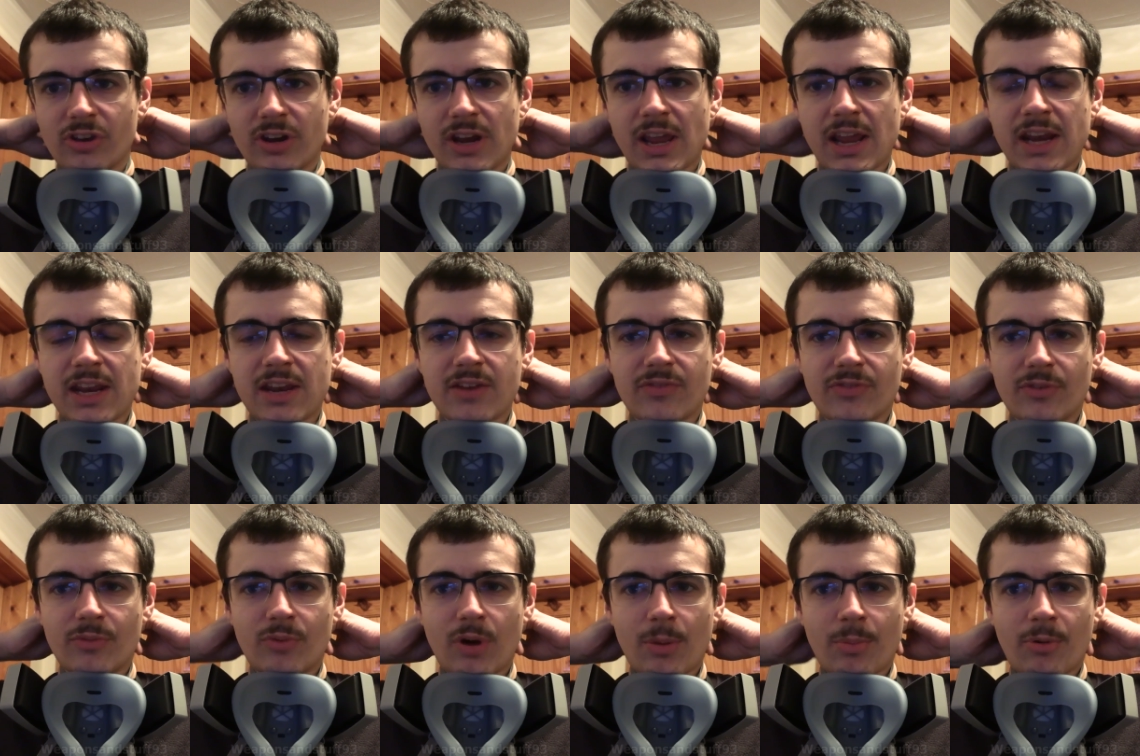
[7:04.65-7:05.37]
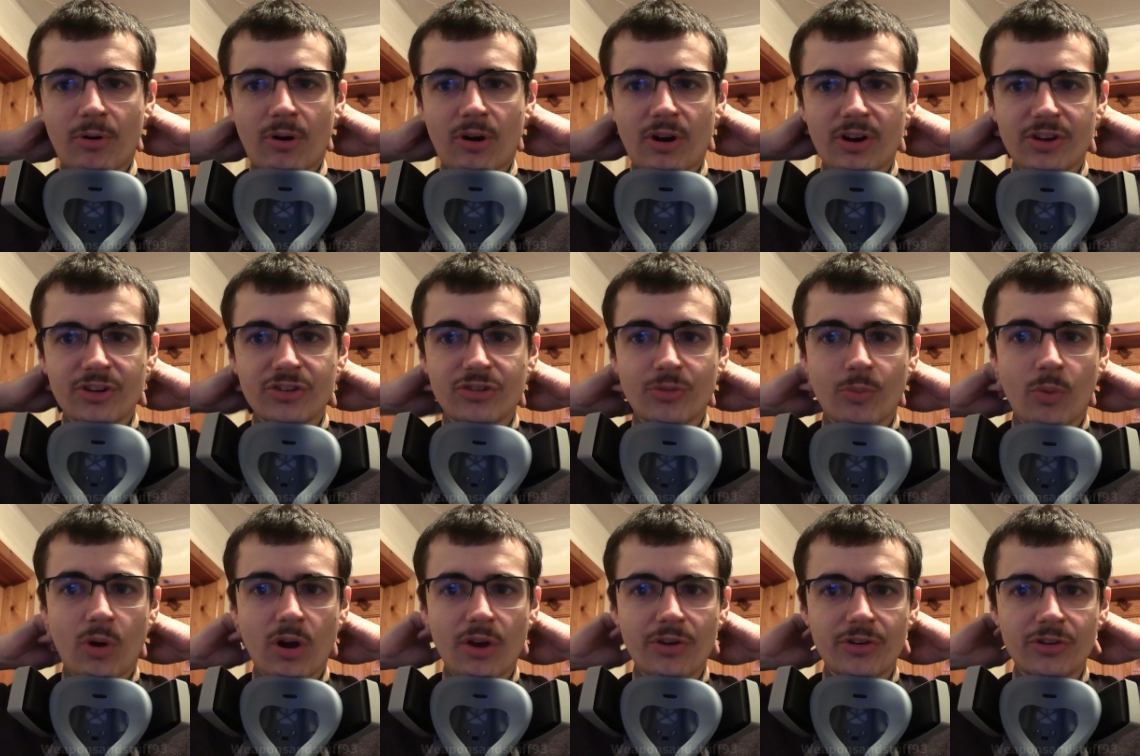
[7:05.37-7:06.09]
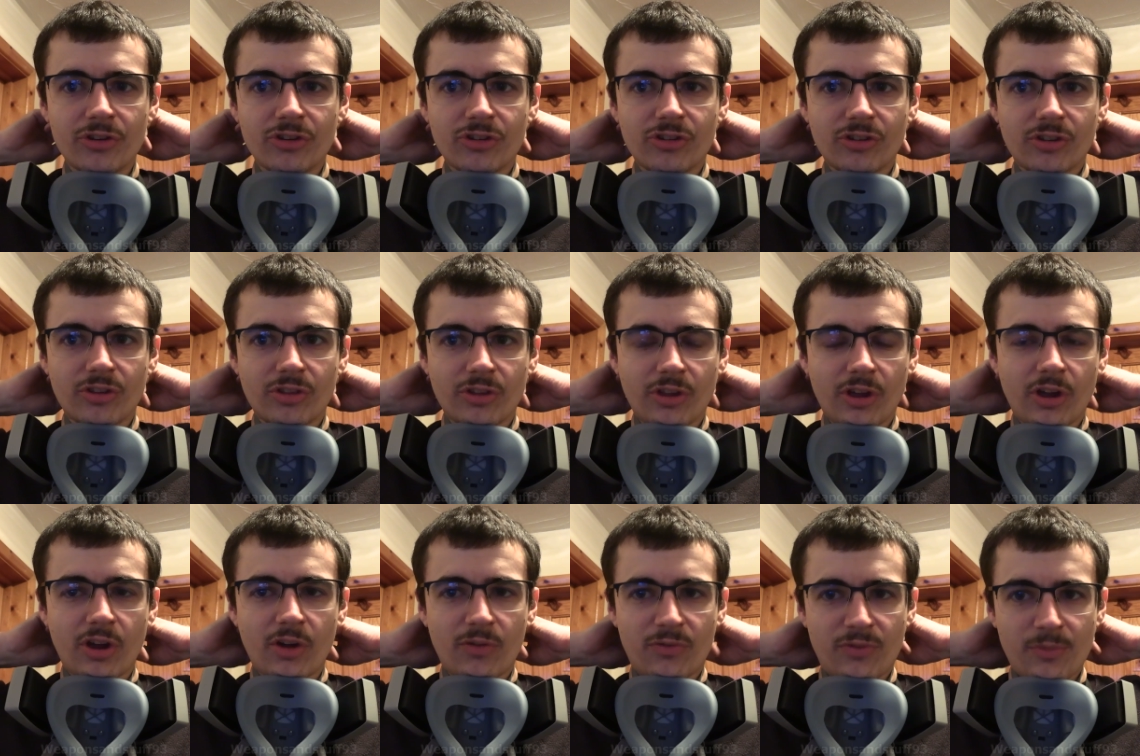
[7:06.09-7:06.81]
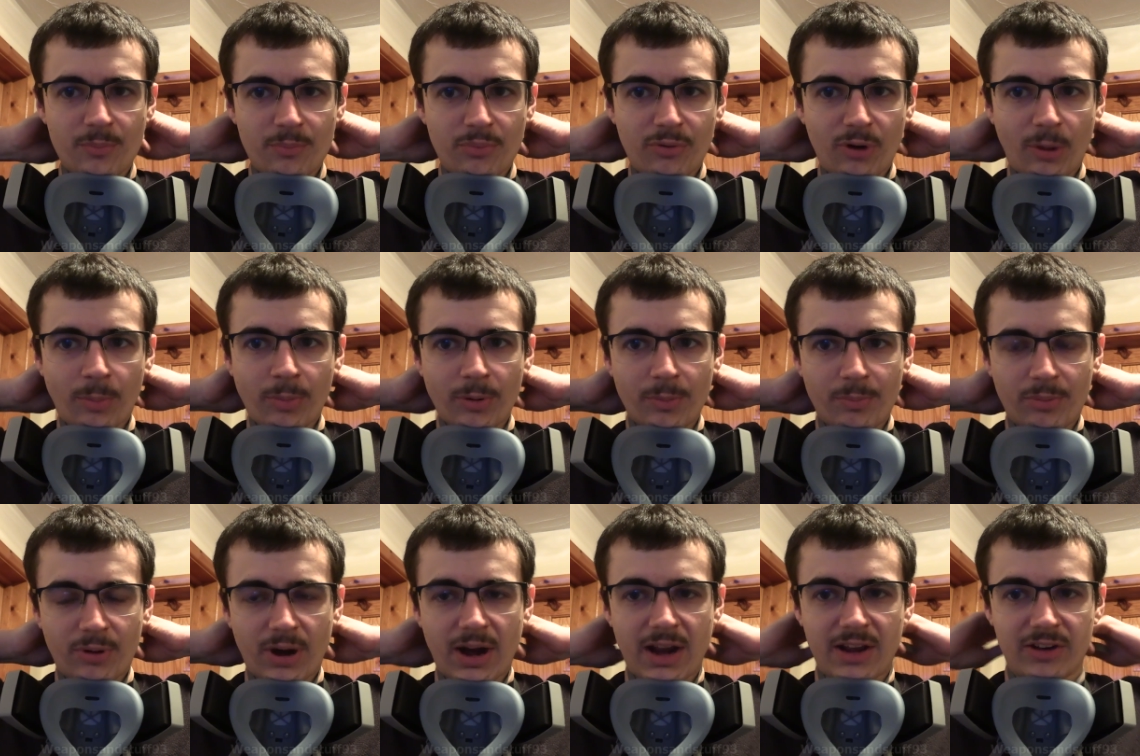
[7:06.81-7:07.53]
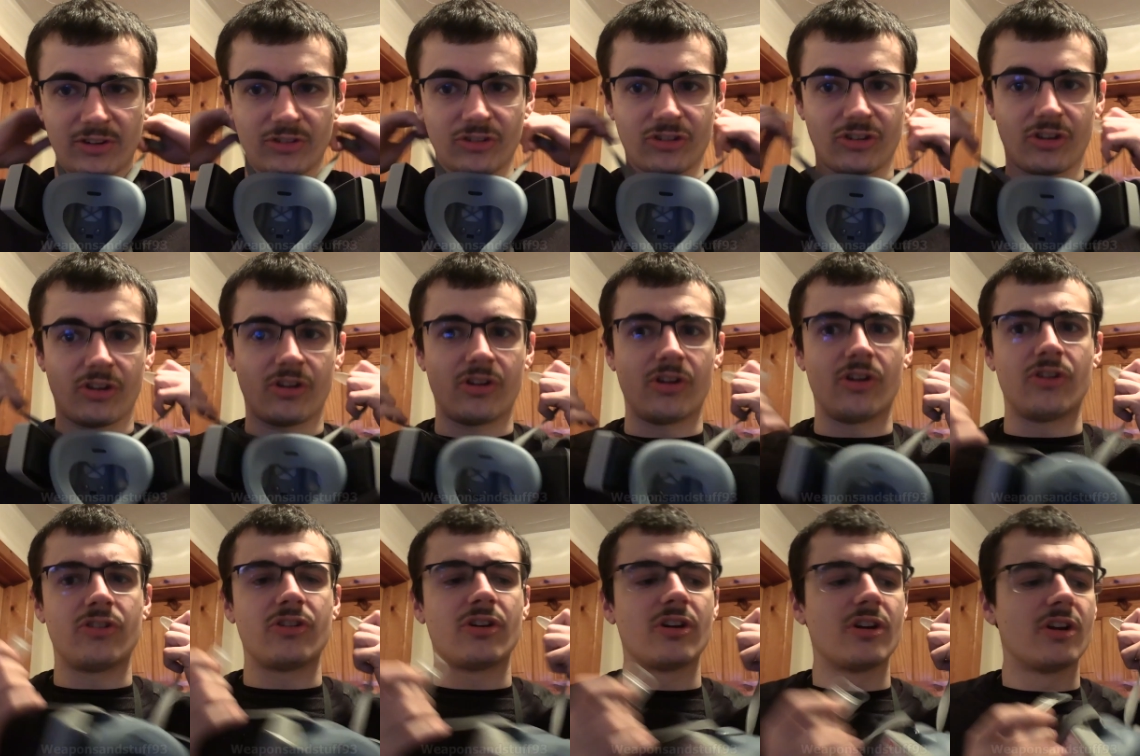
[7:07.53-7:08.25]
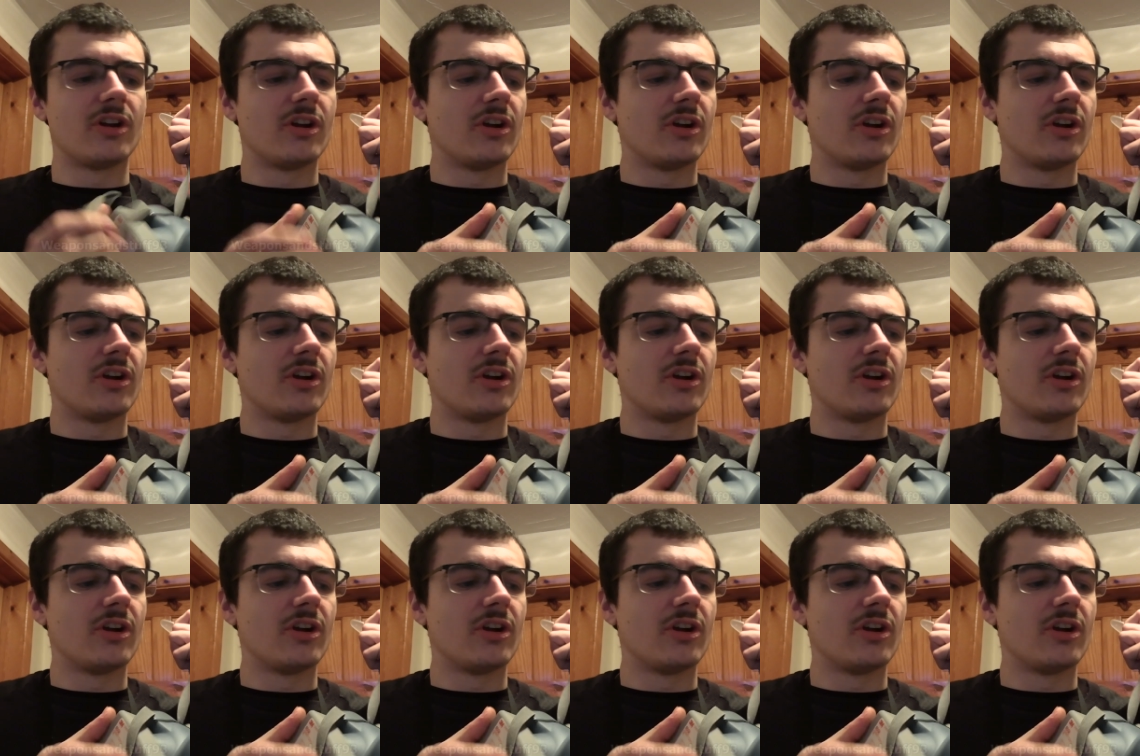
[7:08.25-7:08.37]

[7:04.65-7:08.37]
and any of the rubberized ones that are from proper brands are good.